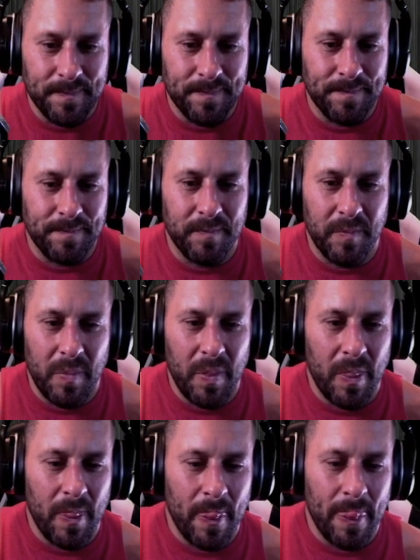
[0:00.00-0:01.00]
Zero,
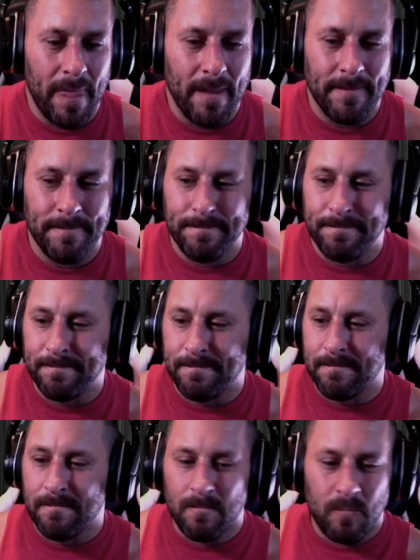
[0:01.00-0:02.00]
one,
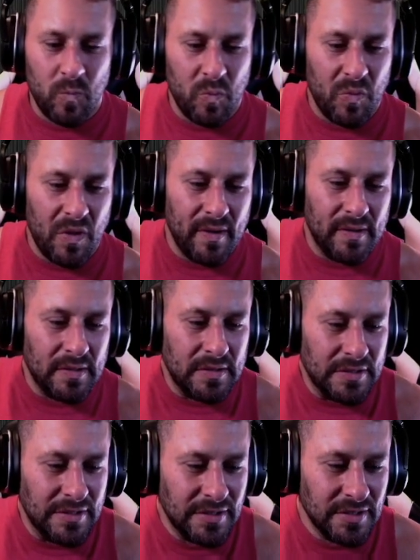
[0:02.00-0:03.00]
or
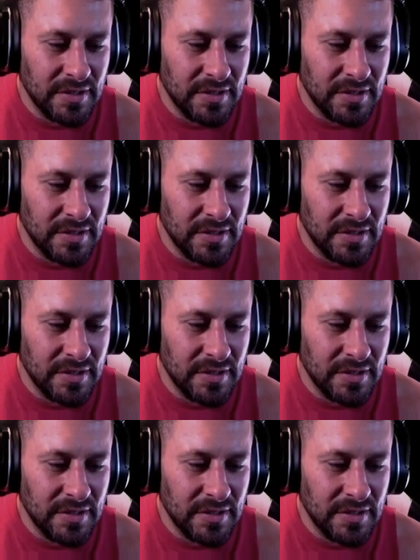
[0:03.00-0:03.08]
2-4.